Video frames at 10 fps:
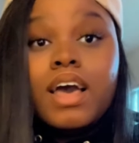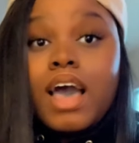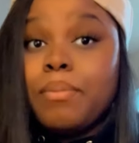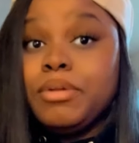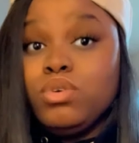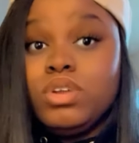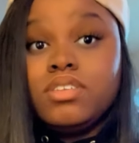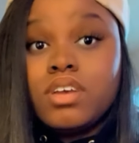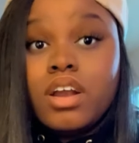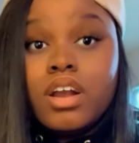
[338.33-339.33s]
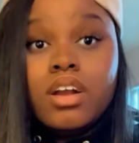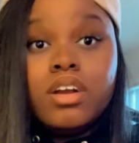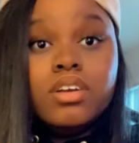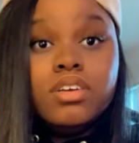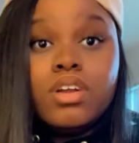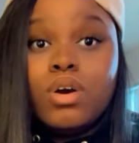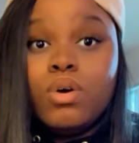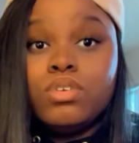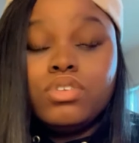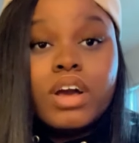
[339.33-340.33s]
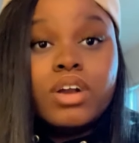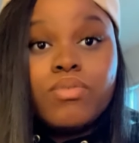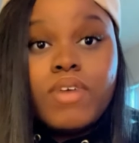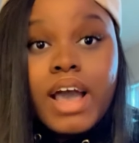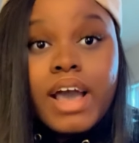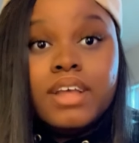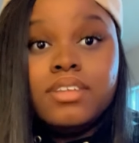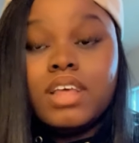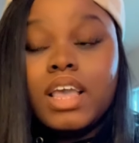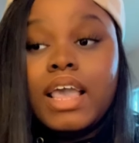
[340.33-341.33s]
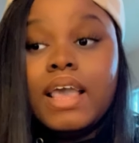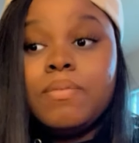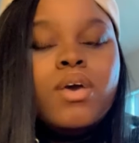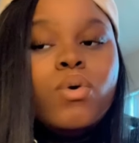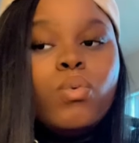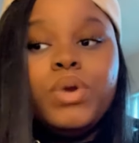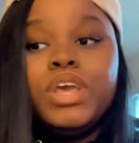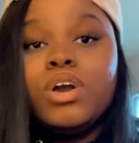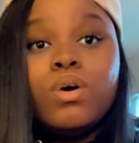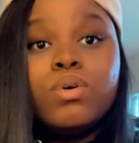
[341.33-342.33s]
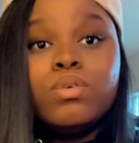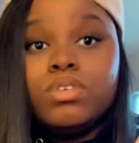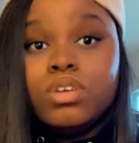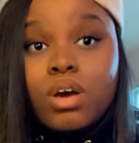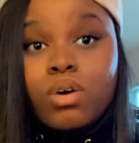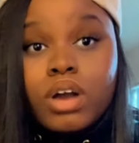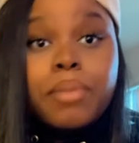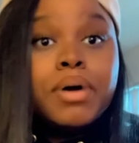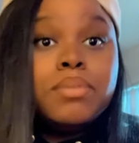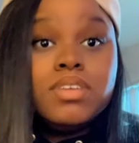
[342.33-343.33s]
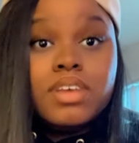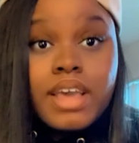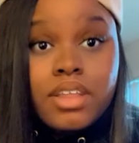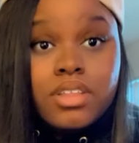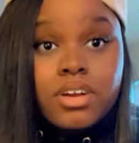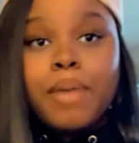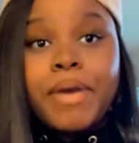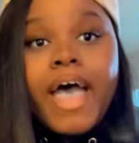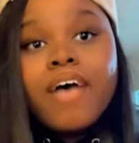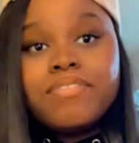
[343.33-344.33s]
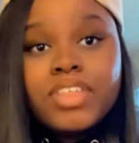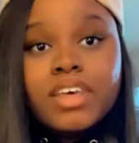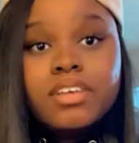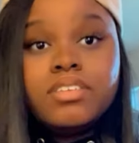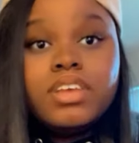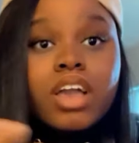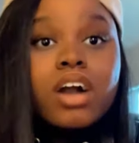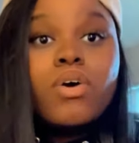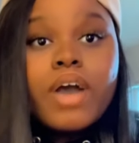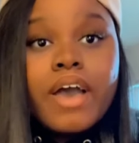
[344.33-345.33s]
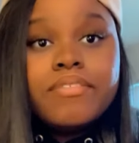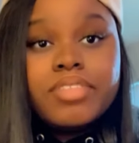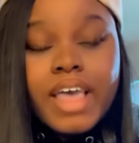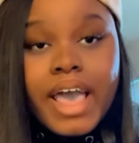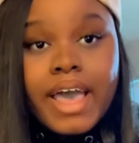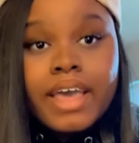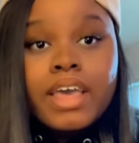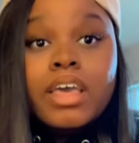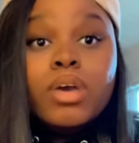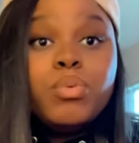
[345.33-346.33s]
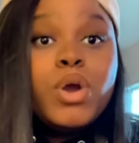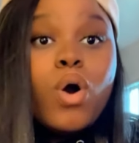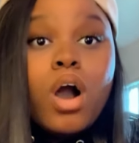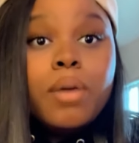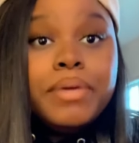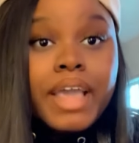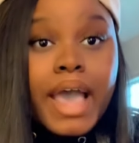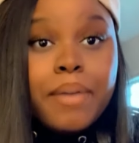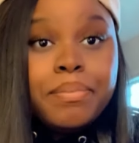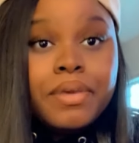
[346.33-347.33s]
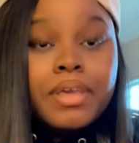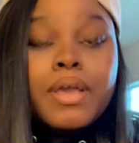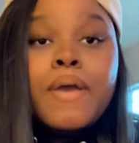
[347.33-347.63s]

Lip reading: I'm gonna do this to her, you know, so I could rise and we gonna, you know, come up together. I'm gonna have this and y'all gonna have that and we gonna all be happy.